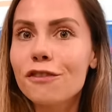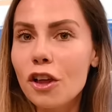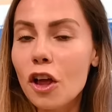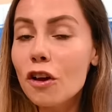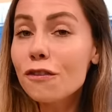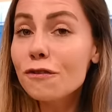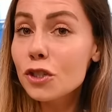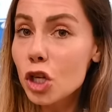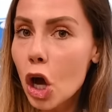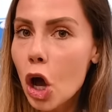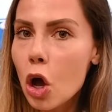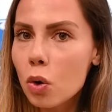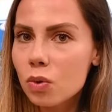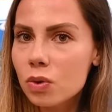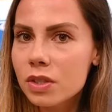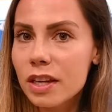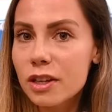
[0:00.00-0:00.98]
Fluff
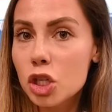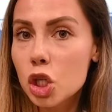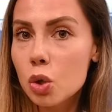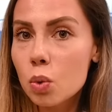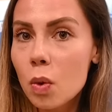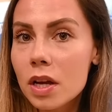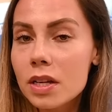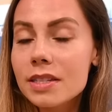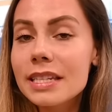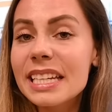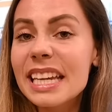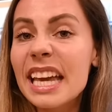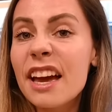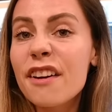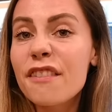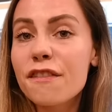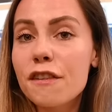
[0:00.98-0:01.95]
chose that she wants to
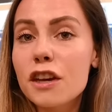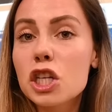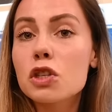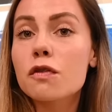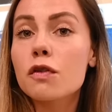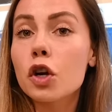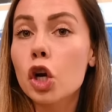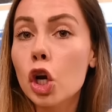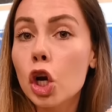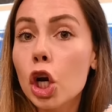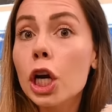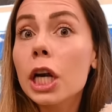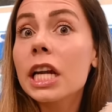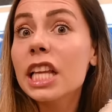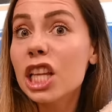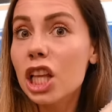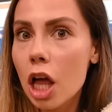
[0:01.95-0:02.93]
get a fish for her
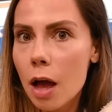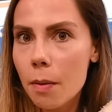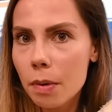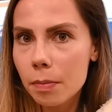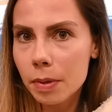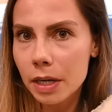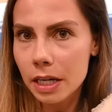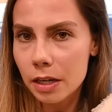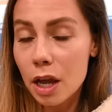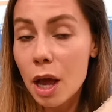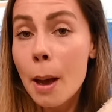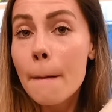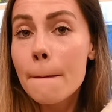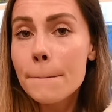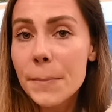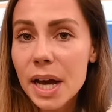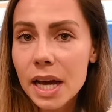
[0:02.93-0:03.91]
and Llamabean.
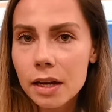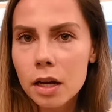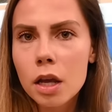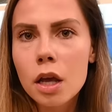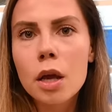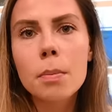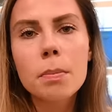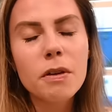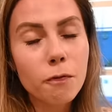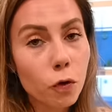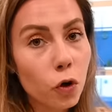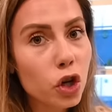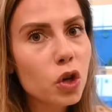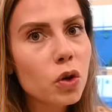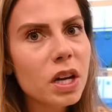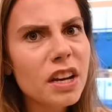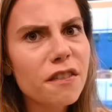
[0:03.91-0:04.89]
But
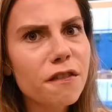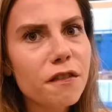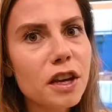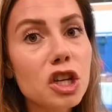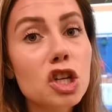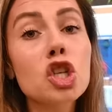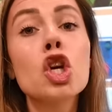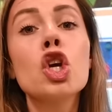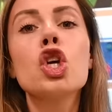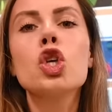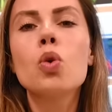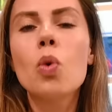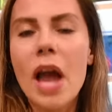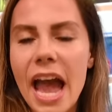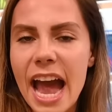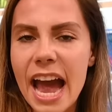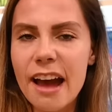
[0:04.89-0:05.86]
before you get a fish,
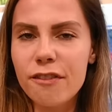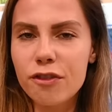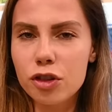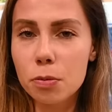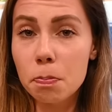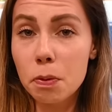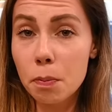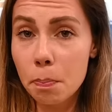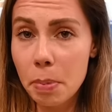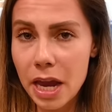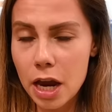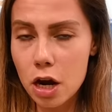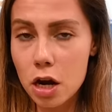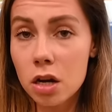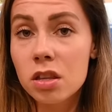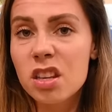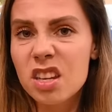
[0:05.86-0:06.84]
you have to
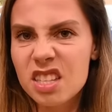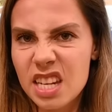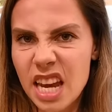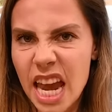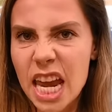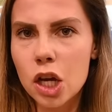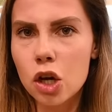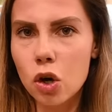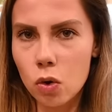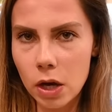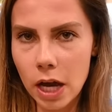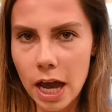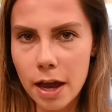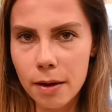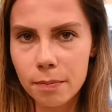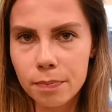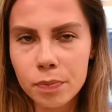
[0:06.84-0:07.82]
prepare the tank,
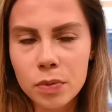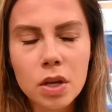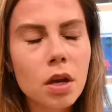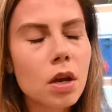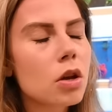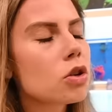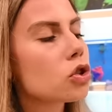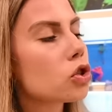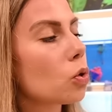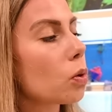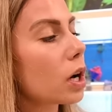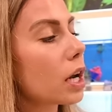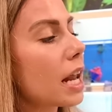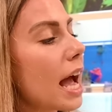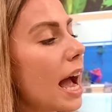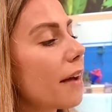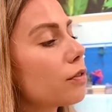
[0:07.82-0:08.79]
okay? So we're
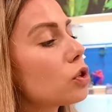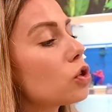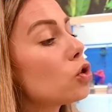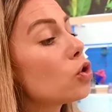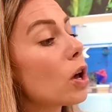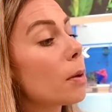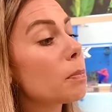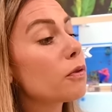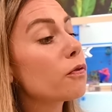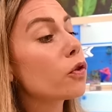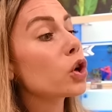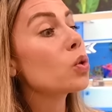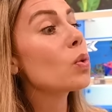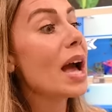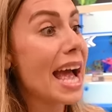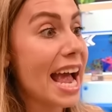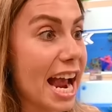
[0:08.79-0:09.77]
gonna have to do that before
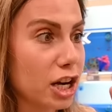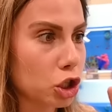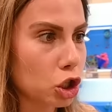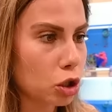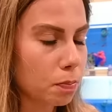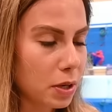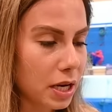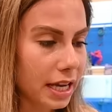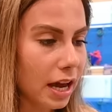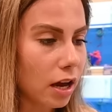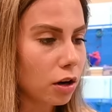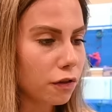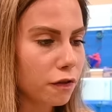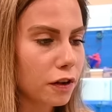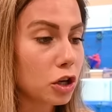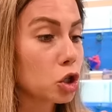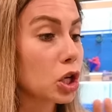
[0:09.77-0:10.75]
you actually pick out
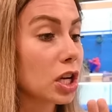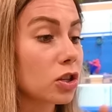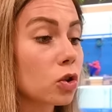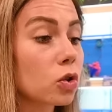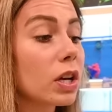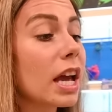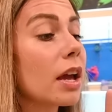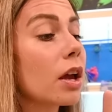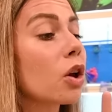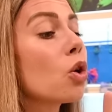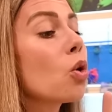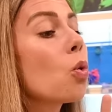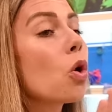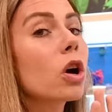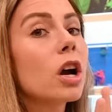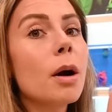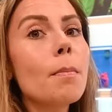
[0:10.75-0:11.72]
a fish. That's okay.
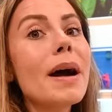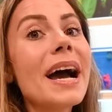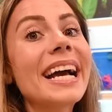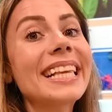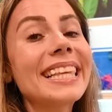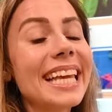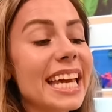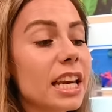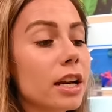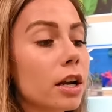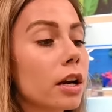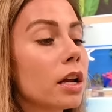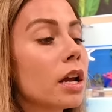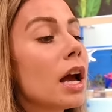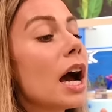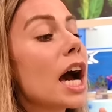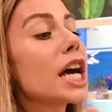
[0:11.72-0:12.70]
We'll come back later
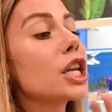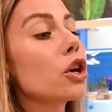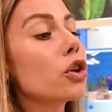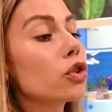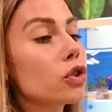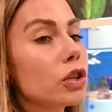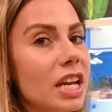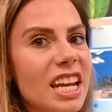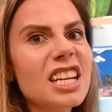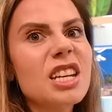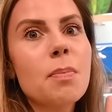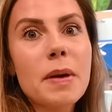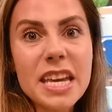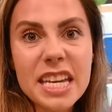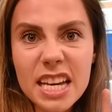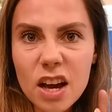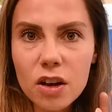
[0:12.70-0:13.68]
another day to
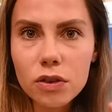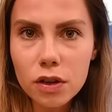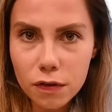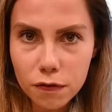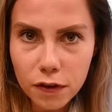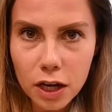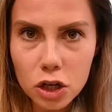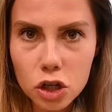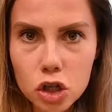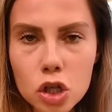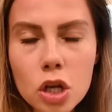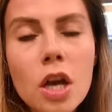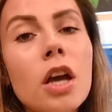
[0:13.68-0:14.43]
pick out the fish.